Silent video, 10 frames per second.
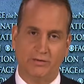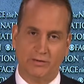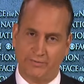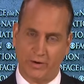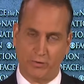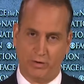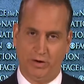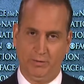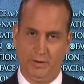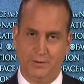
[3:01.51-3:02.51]
of the federal
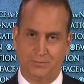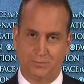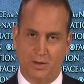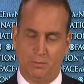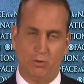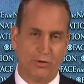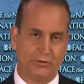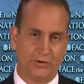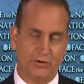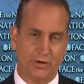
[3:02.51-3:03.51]
government. Border
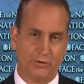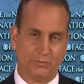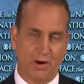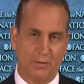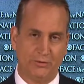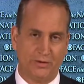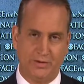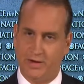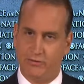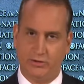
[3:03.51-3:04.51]
security was promised
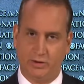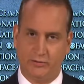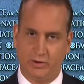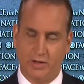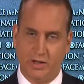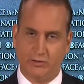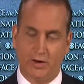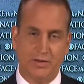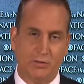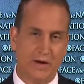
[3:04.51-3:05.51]
and never delivered. So
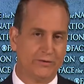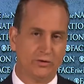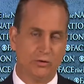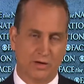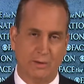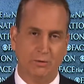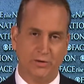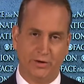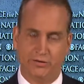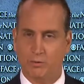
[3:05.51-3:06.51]
I think we have to do a couple
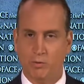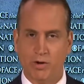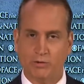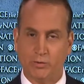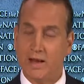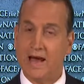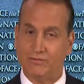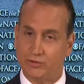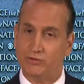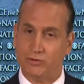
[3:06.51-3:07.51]
things. Number one is we
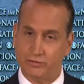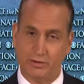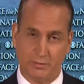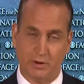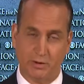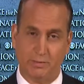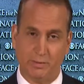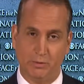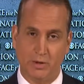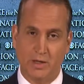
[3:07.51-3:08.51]
have to show to the American
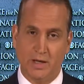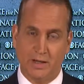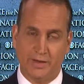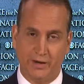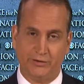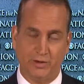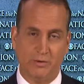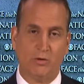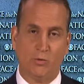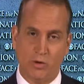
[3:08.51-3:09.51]
people that it's going to
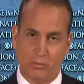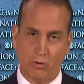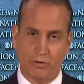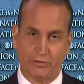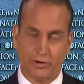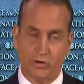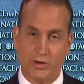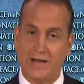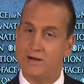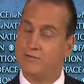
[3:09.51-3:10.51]
be real border
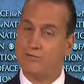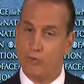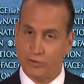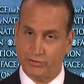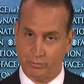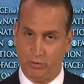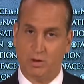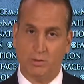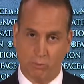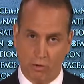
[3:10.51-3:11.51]
security, enforceable
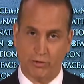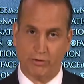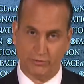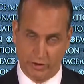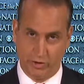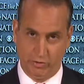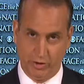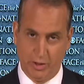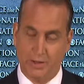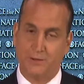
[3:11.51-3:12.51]
border
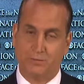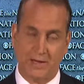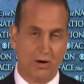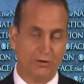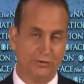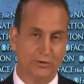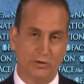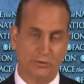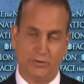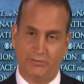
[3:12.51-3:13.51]
security. That also
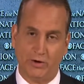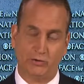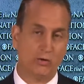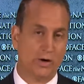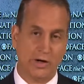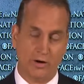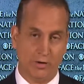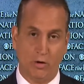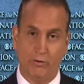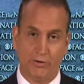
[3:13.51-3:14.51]
deals with the folks who are here
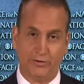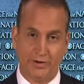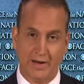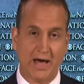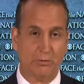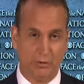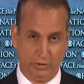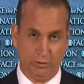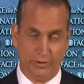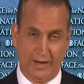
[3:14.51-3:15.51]
and overstay. How do we
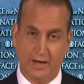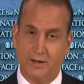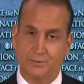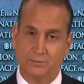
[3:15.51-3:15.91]
deal with that?